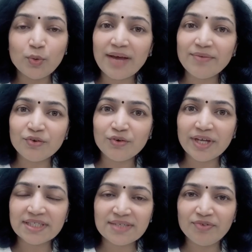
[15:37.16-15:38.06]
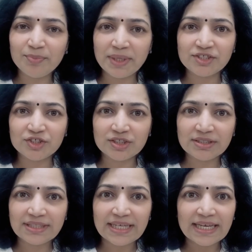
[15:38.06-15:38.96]
have the right
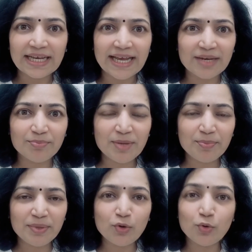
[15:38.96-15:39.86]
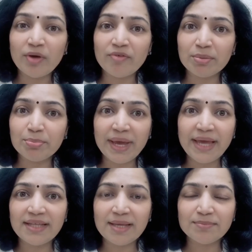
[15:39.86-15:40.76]
information and people who have
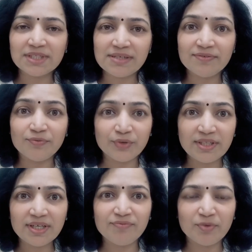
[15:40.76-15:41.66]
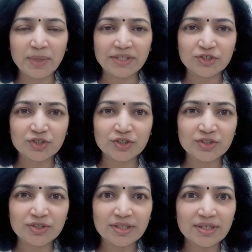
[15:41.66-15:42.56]
prepared themselves with the
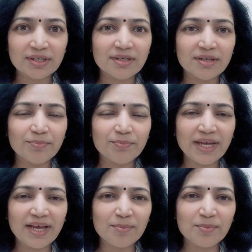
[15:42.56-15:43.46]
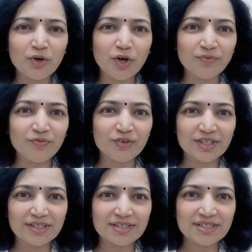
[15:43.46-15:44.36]
information become
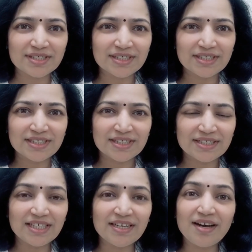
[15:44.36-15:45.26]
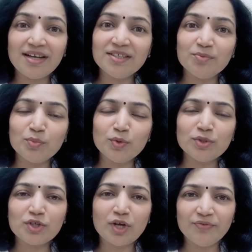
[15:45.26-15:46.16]
confident. They are the
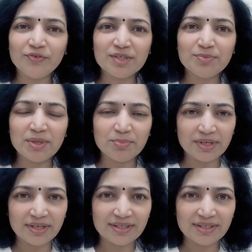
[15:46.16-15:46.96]
most confident people.